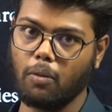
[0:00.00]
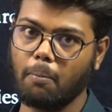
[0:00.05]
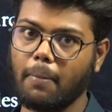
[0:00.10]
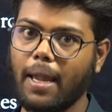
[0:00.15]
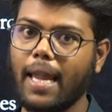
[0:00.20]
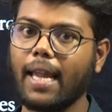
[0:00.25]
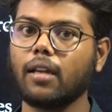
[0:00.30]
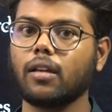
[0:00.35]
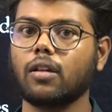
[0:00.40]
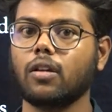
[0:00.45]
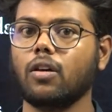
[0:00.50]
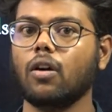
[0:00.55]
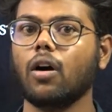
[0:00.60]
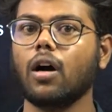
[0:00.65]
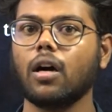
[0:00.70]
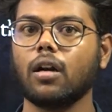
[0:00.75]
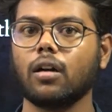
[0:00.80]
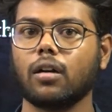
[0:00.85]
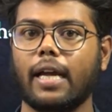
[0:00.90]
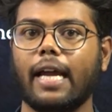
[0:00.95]
to make
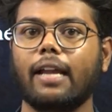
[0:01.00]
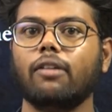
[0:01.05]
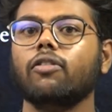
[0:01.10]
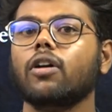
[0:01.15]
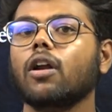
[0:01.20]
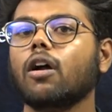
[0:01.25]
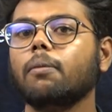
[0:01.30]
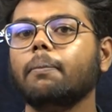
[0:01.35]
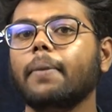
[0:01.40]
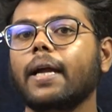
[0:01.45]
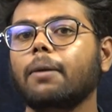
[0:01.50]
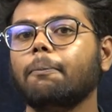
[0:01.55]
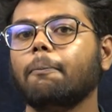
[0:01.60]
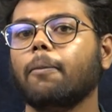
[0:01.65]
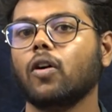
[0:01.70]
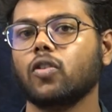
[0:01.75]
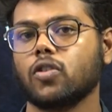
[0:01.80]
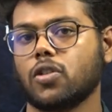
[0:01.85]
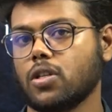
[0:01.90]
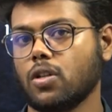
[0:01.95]
your environment
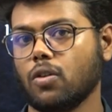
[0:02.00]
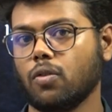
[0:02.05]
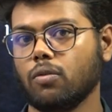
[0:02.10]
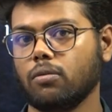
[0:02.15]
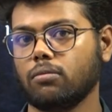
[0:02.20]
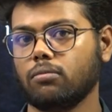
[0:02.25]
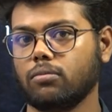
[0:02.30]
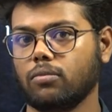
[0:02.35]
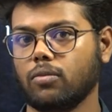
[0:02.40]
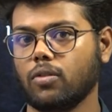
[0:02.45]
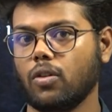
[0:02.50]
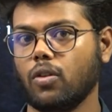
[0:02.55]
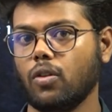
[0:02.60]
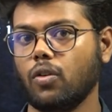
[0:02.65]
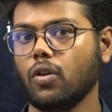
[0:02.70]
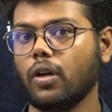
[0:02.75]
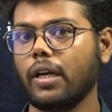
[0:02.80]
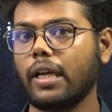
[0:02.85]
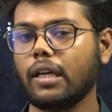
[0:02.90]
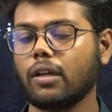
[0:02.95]
positive,
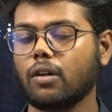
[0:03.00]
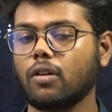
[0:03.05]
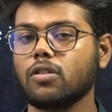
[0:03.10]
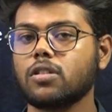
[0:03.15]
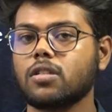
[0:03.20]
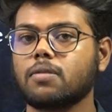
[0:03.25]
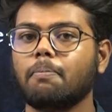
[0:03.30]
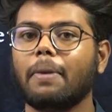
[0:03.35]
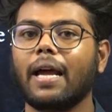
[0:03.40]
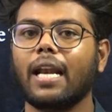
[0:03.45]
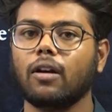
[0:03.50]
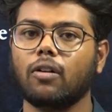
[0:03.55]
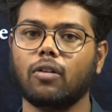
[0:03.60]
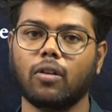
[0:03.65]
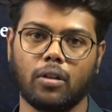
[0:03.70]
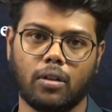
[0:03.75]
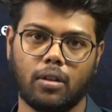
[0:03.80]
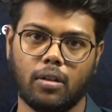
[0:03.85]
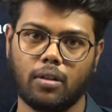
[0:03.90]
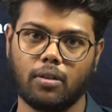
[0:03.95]
you need to smell
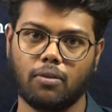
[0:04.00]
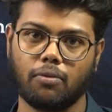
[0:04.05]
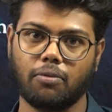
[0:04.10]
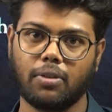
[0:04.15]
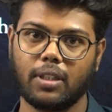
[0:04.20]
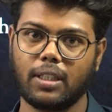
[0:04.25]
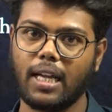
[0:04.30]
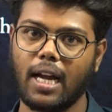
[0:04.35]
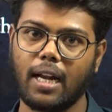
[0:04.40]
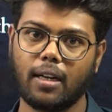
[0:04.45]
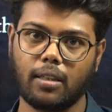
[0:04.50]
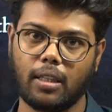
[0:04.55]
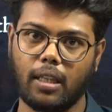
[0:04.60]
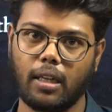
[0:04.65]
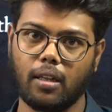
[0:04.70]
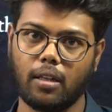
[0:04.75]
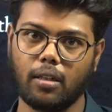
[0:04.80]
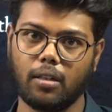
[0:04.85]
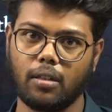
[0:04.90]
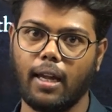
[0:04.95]
good. For that
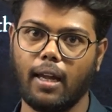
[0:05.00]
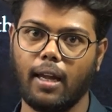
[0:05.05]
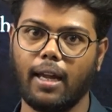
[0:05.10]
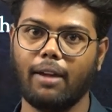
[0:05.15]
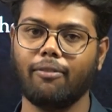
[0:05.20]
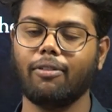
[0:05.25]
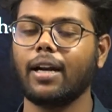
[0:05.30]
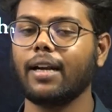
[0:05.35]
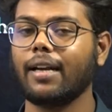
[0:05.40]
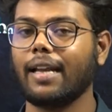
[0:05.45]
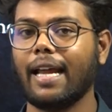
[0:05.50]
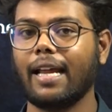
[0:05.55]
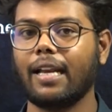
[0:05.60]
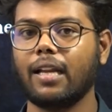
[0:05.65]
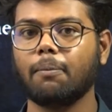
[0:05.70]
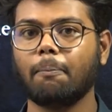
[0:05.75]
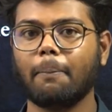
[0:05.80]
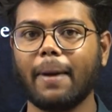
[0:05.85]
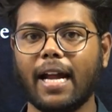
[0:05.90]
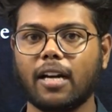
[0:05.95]
thing, avoid
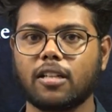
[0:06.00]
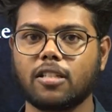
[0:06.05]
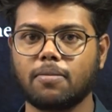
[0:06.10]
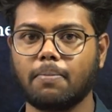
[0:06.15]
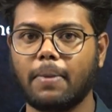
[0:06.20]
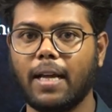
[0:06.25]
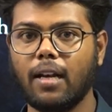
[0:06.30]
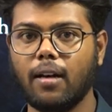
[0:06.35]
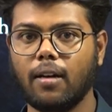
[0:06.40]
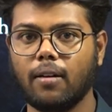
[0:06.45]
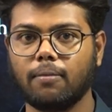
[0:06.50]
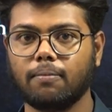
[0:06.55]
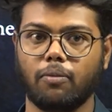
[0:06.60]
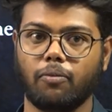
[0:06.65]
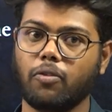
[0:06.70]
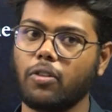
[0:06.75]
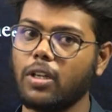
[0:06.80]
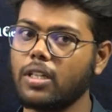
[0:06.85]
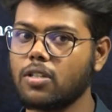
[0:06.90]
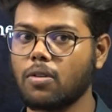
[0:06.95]
any bad smell.
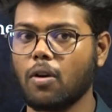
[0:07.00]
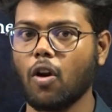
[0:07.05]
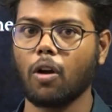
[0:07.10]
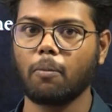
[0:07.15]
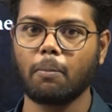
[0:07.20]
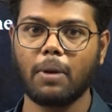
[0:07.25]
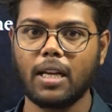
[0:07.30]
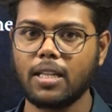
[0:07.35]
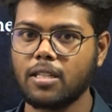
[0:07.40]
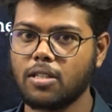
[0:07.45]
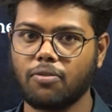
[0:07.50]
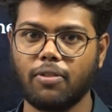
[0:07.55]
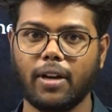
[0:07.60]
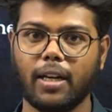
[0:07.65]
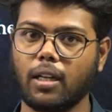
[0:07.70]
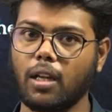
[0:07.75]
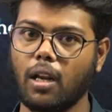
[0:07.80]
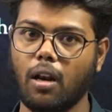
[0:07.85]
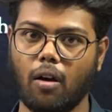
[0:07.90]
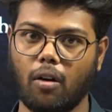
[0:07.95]
We normally
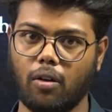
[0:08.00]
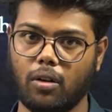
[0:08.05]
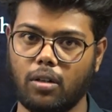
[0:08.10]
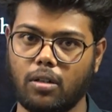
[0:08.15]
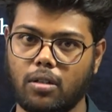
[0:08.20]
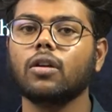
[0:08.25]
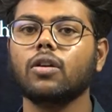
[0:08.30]
sweat a lot.